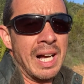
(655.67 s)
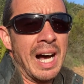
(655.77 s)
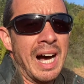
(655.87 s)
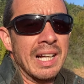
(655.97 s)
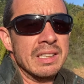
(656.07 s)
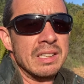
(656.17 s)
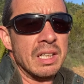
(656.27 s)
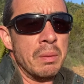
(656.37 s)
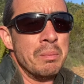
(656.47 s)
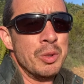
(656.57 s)
and
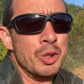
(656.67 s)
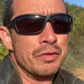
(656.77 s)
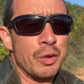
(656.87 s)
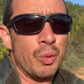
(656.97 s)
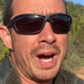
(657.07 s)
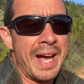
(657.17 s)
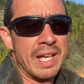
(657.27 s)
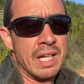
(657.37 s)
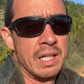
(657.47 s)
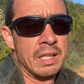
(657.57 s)
move
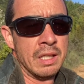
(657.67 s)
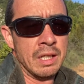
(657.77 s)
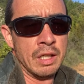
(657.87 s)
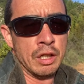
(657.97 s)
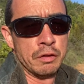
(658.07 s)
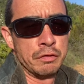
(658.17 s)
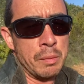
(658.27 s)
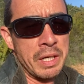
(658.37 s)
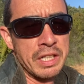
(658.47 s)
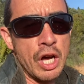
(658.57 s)
away from
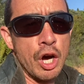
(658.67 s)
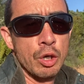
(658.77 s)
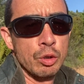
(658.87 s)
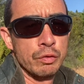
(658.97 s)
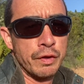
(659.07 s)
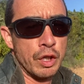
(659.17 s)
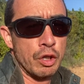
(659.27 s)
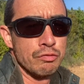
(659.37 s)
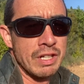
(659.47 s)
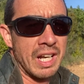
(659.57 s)
an
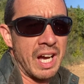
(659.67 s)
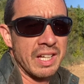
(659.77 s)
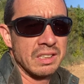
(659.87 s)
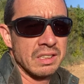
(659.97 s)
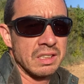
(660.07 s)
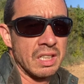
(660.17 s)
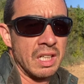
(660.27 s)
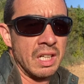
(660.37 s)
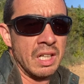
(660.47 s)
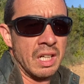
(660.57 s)
over-reliance
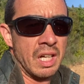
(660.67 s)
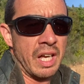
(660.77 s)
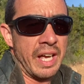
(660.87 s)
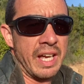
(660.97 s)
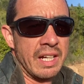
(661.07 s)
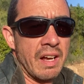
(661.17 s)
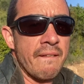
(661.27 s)
in